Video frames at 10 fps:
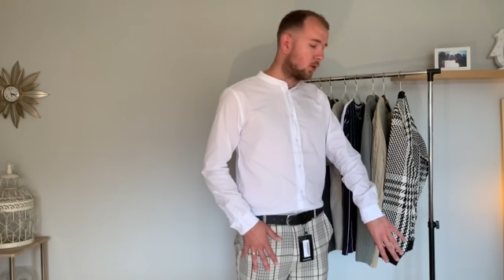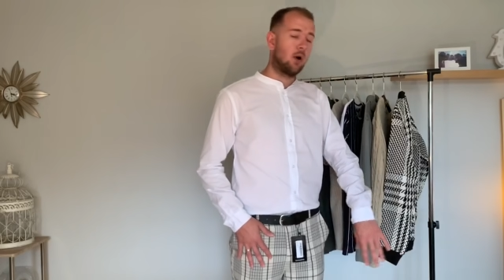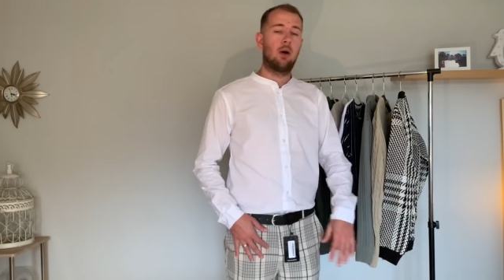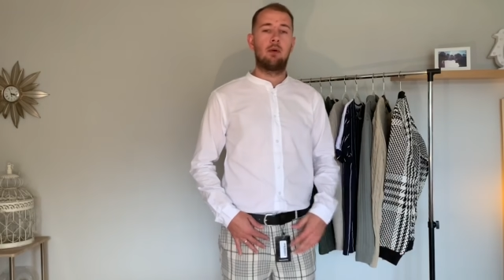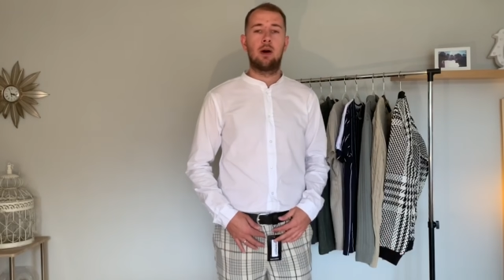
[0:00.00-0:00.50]

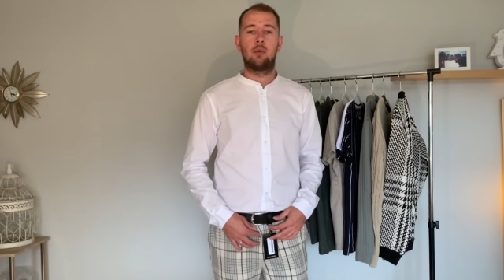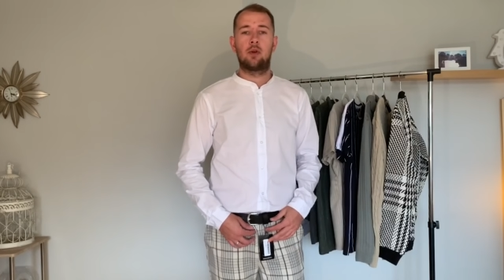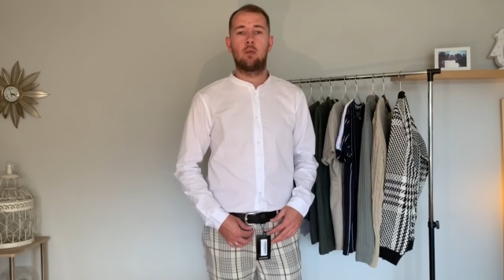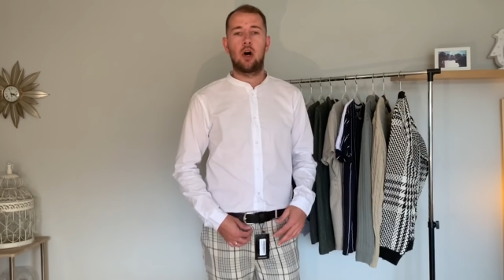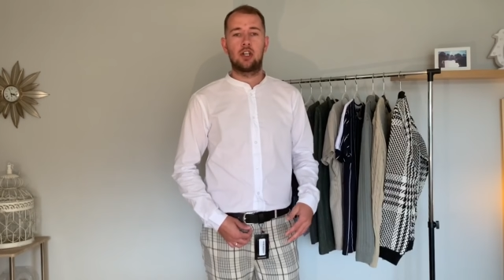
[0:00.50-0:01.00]
quite well with a
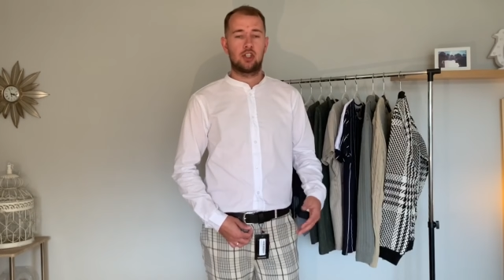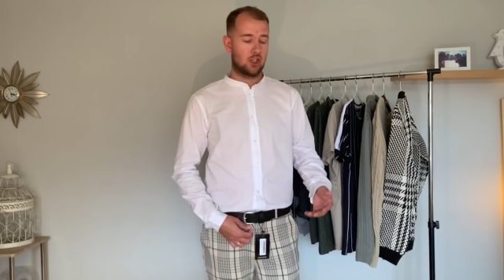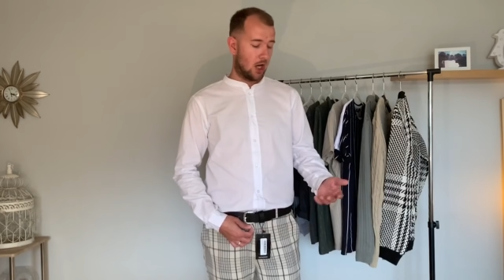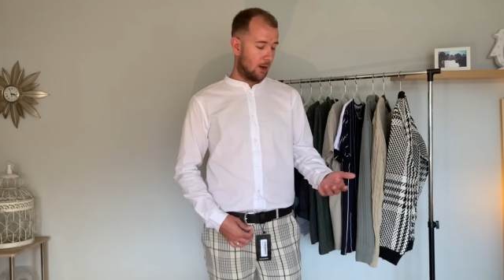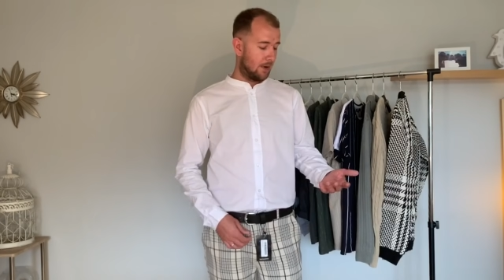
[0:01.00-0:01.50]
white
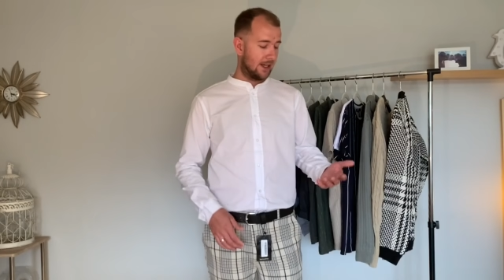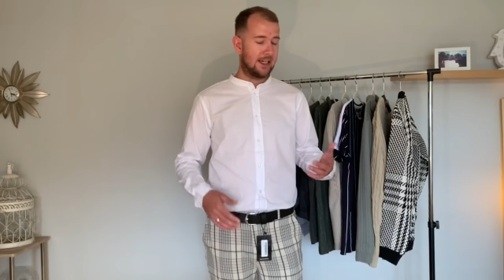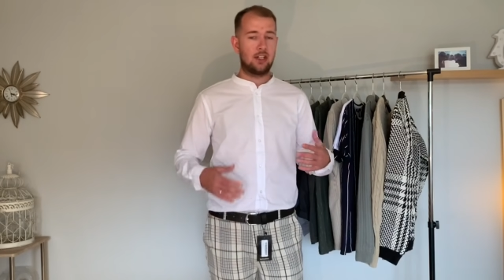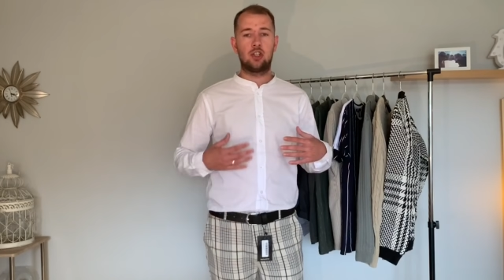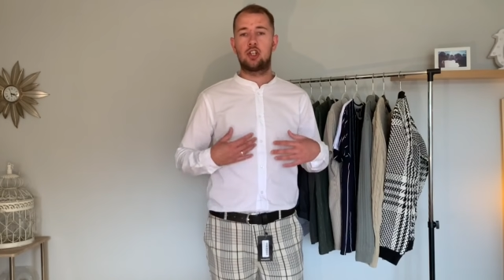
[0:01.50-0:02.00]
shirt. But
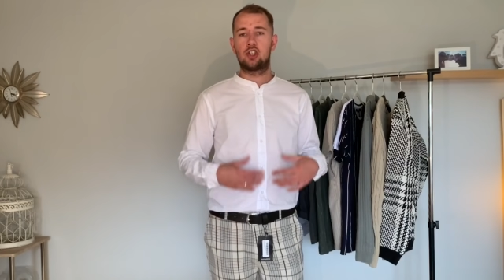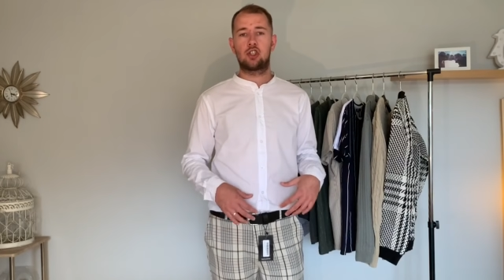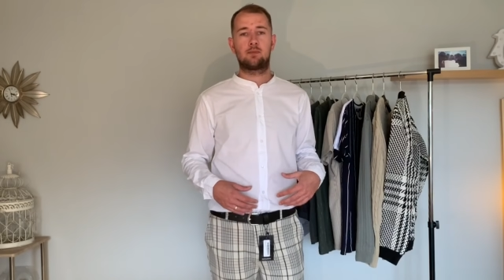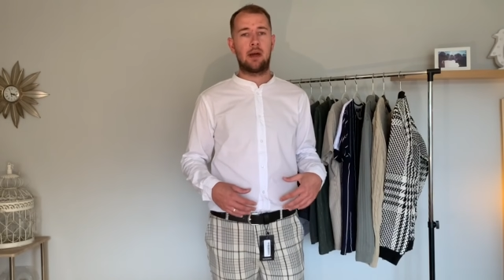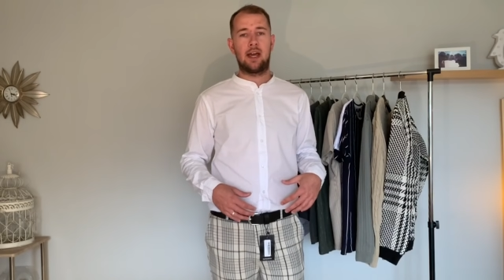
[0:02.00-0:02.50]
again, you could
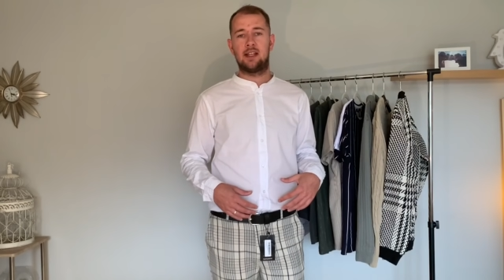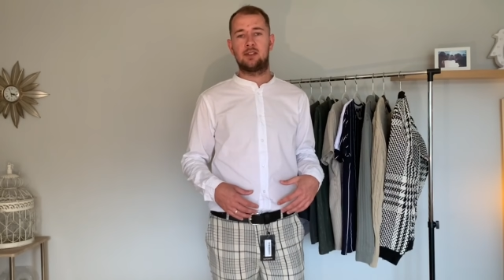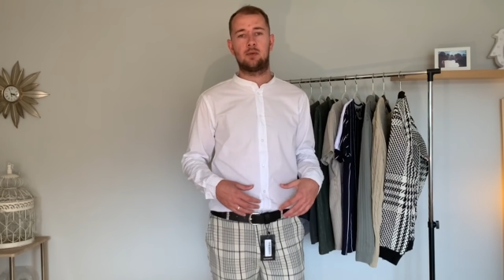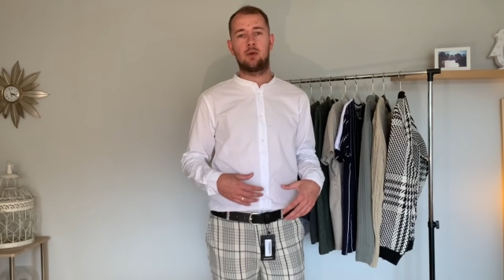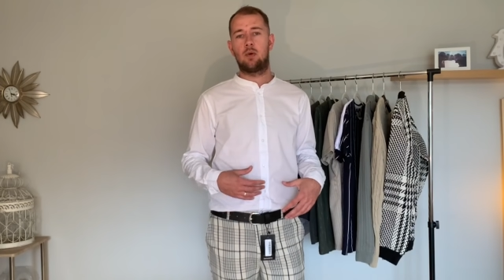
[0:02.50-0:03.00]
just pair this
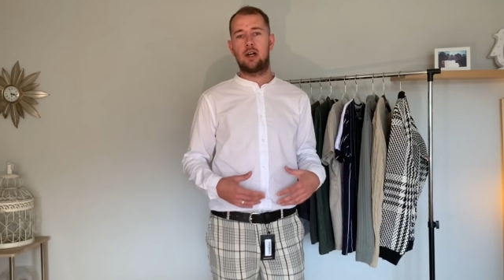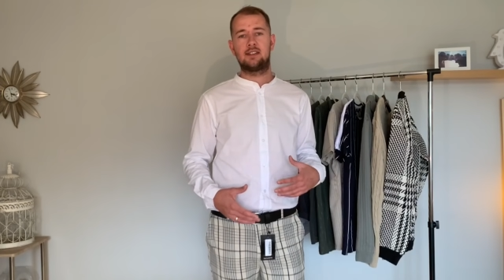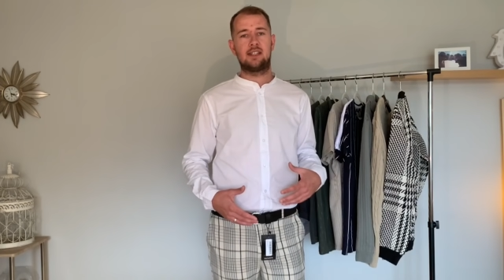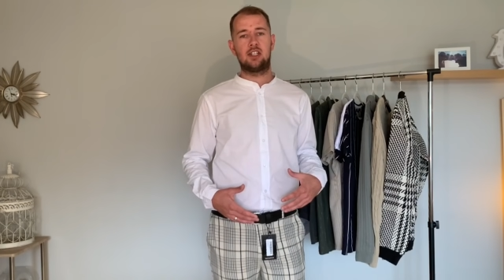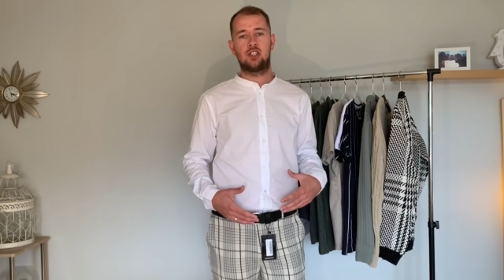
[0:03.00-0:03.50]
with a white
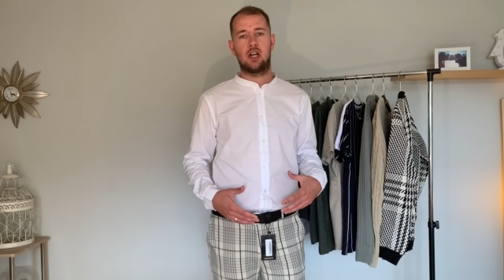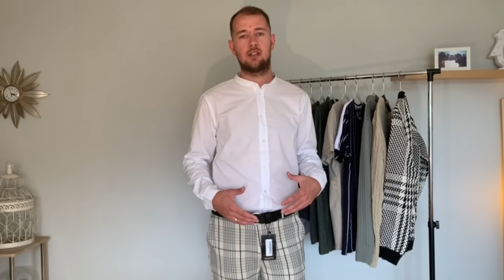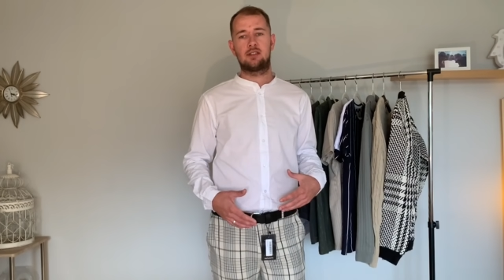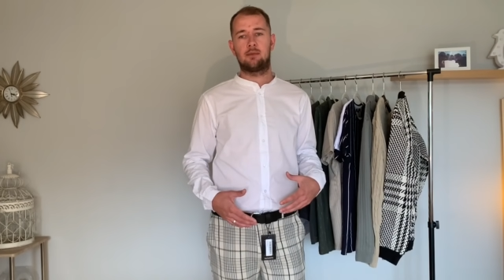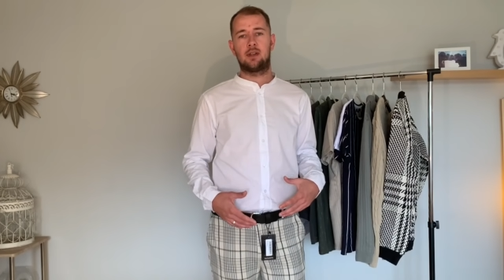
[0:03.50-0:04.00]
t-shirt,
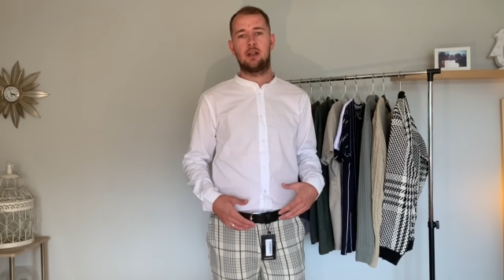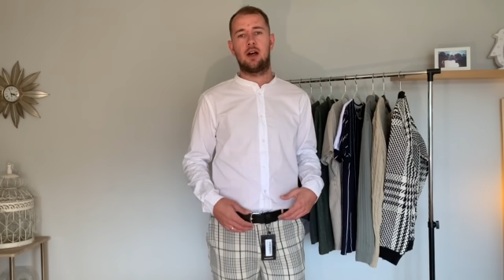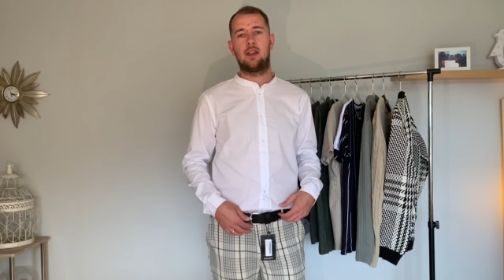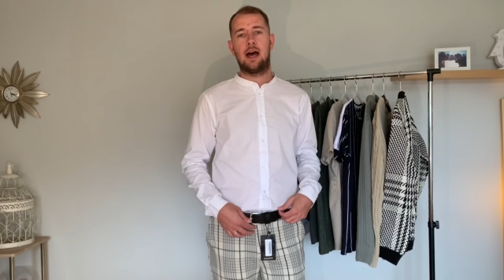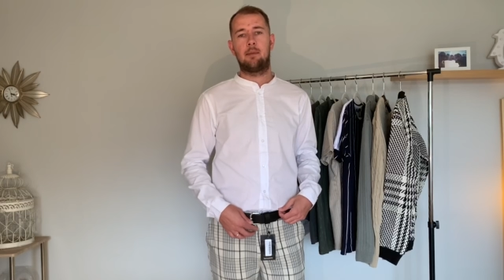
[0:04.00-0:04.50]
something
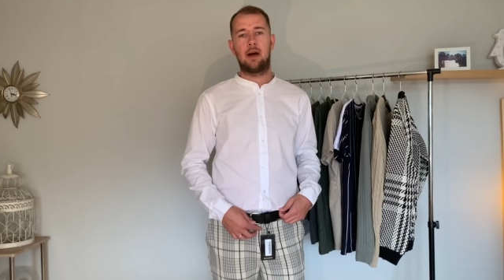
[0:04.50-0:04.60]
like that.